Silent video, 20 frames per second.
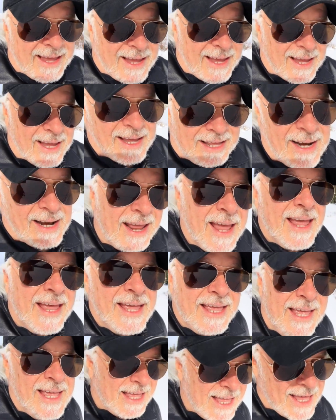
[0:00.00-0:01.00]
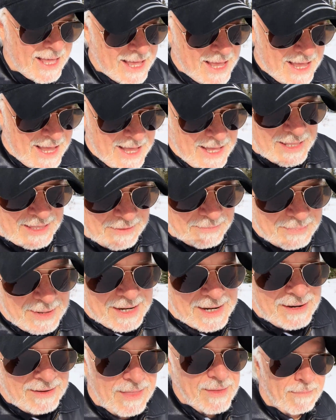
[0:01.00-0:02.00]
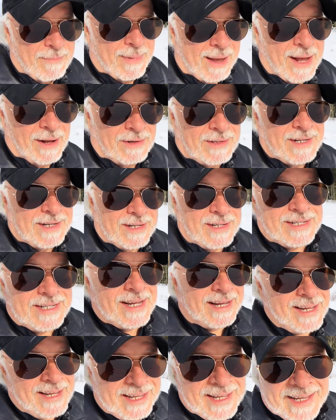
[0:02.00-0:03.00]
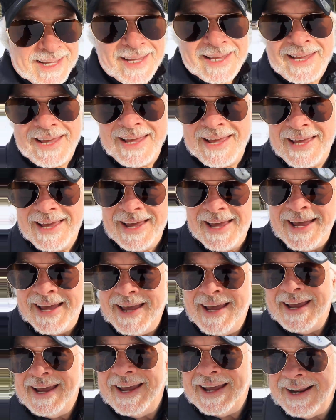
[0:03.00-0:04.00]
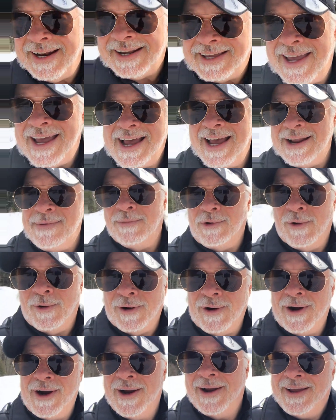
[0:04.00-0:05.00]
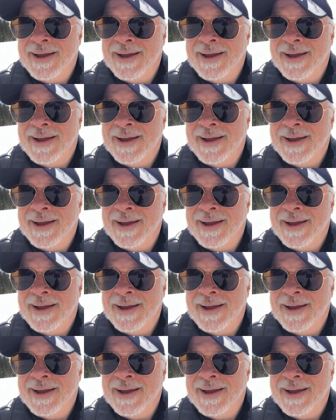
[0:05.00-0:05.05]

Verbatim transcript: in the middle of the mountains in Canmore,